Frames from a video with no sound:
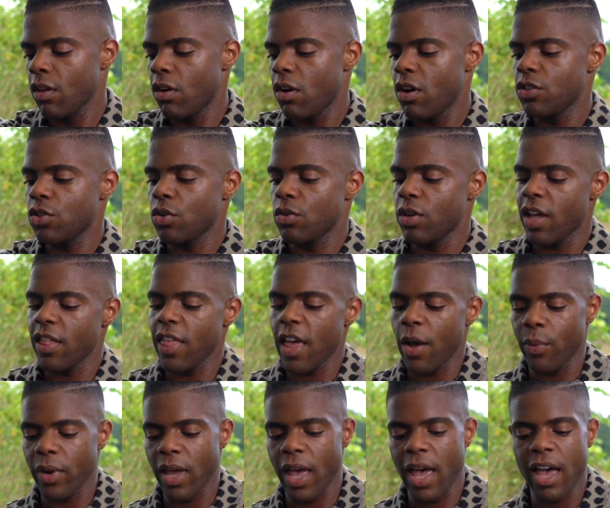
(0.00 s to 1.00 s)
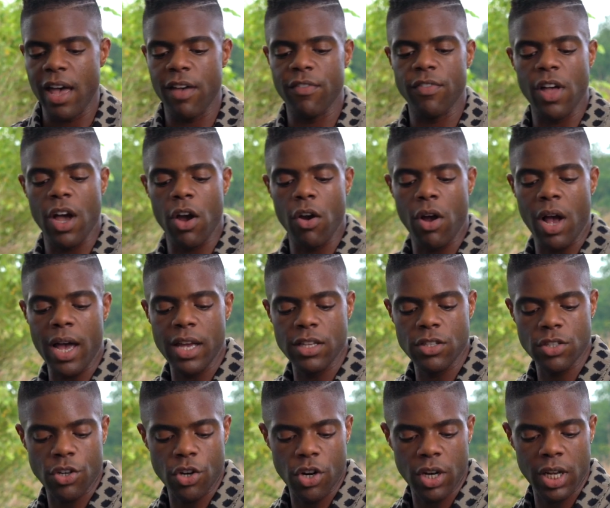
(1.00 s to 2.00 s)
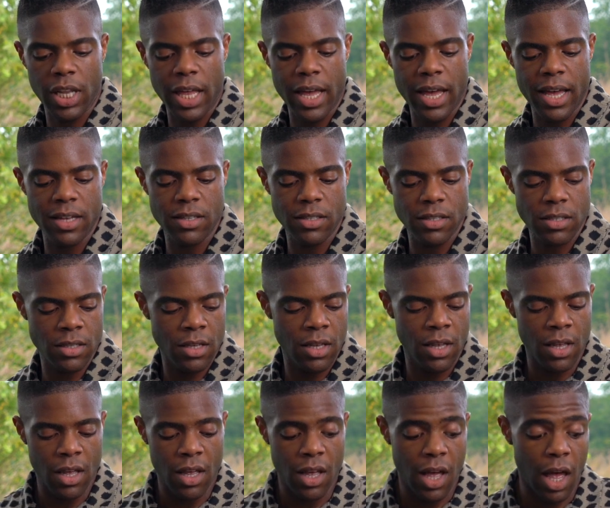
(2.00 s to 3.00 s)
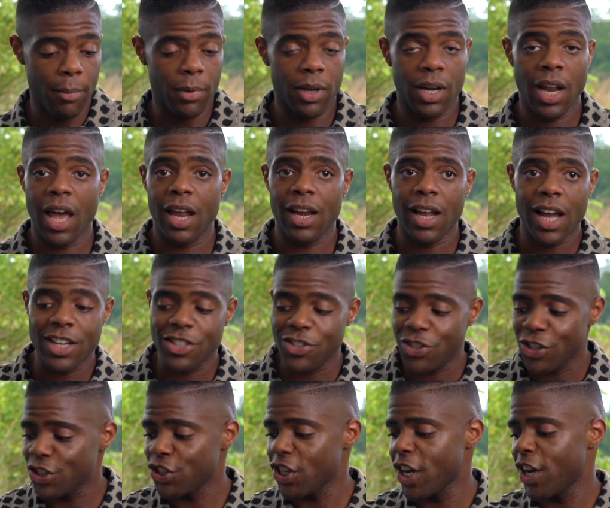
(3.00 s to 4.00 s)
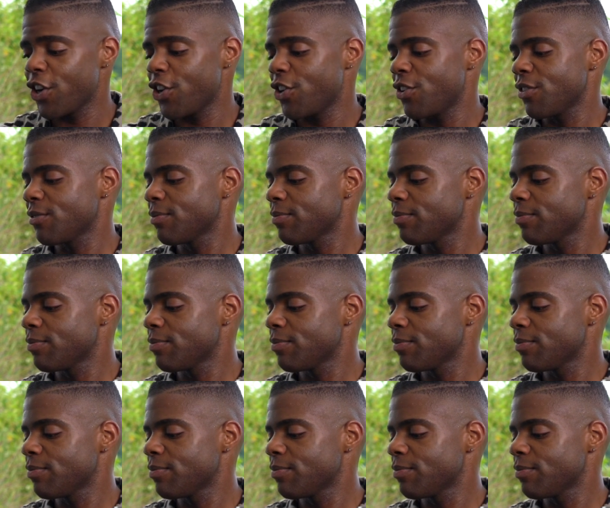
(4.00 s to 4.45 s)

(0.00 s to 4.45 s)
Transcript: All right, so now that we have our ice in our glass, I'm going to add ice to our shaker.